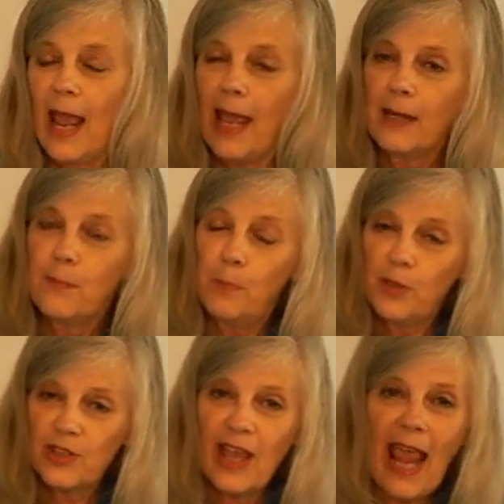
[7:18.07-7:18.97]
It
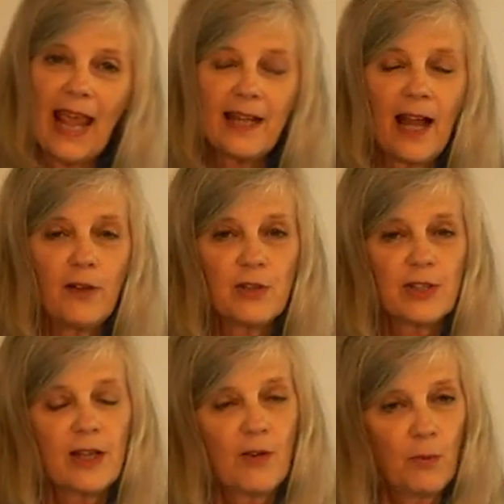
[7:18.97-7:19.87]
puts the handouts